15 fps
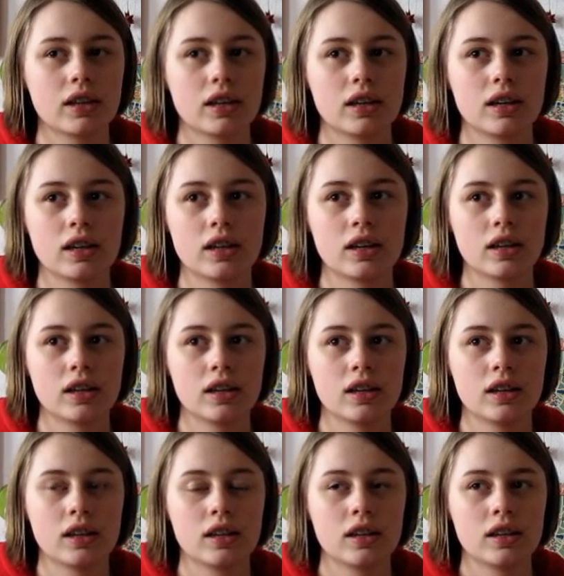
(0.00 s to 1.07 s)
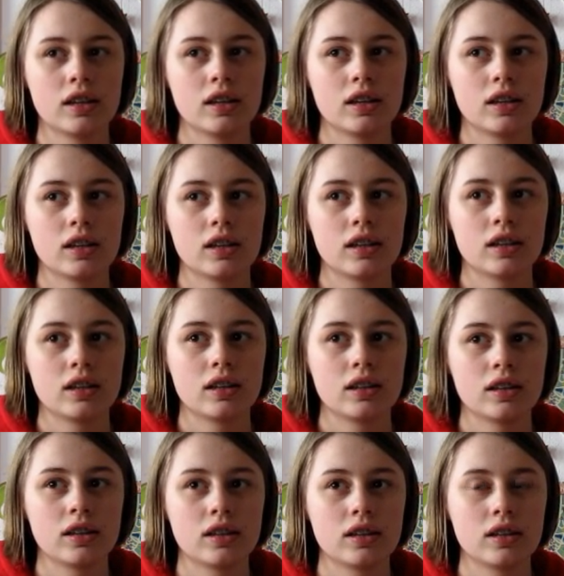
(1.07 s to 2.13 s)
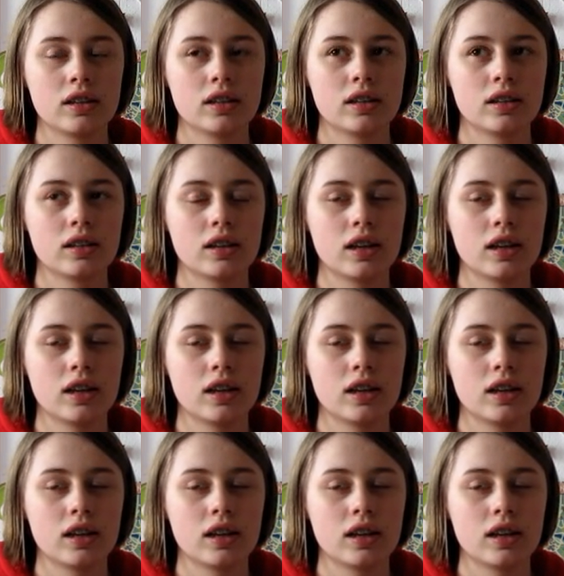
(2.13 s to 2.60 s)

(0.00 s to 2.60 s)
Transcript: (silence)